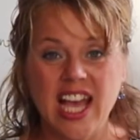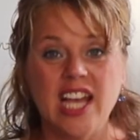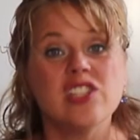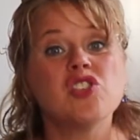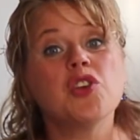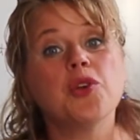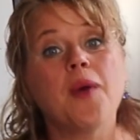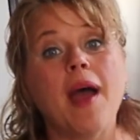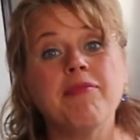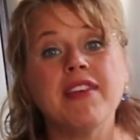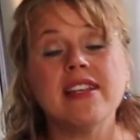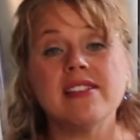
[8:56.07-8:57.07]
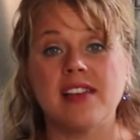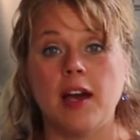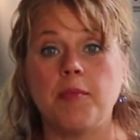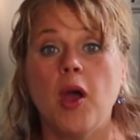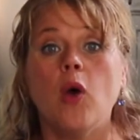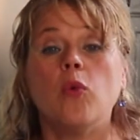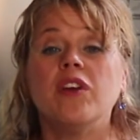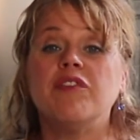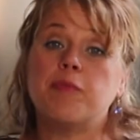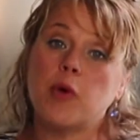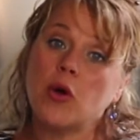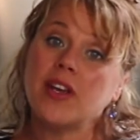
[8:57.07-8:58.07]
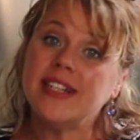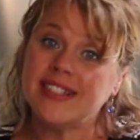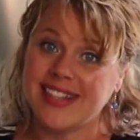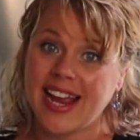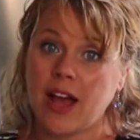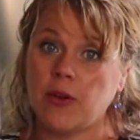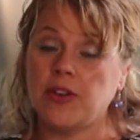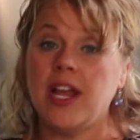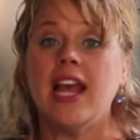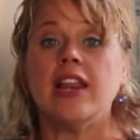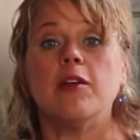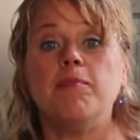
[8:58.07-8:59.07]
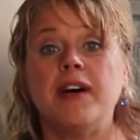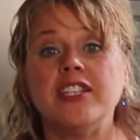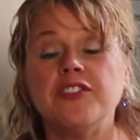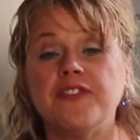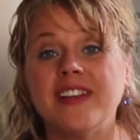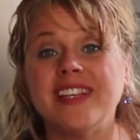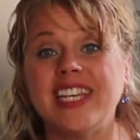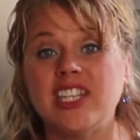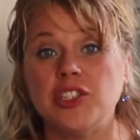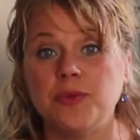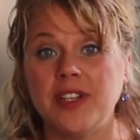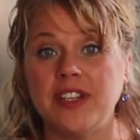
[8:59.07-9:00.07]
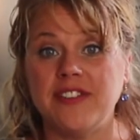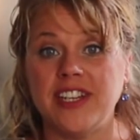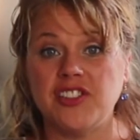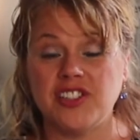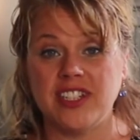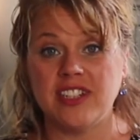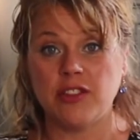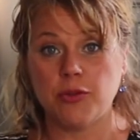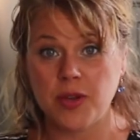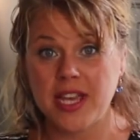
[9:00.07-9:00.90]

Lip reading: So to wrap things up, we've broken down the budget-friendly kitchen renovation into 3